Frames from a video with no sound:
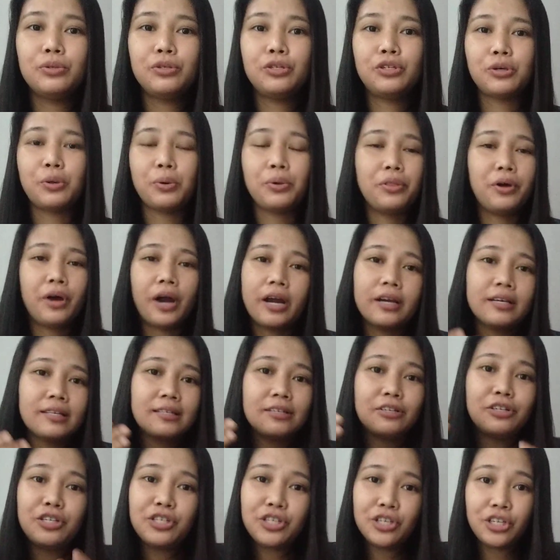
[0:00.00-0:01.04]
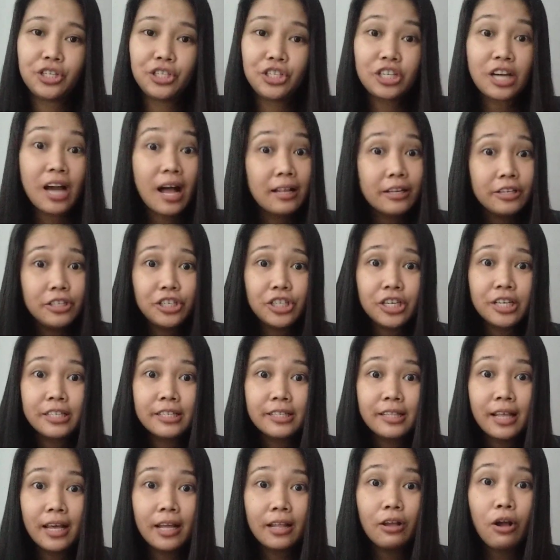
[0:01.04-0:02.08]
So there are certain challenges
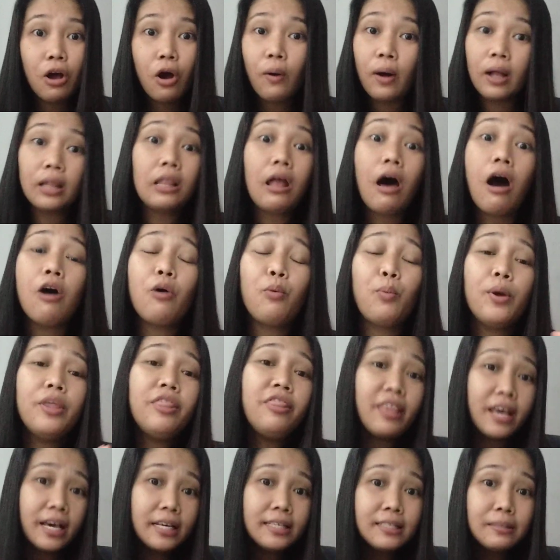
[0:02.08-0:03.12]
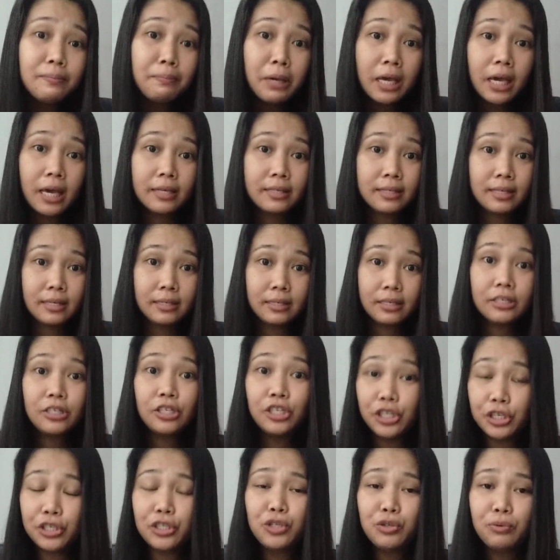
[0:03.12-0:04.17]
that go along with this because this is
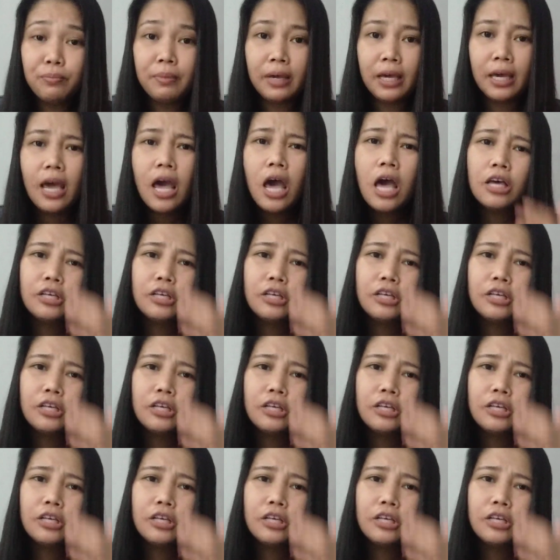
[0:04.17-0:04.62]
new to me.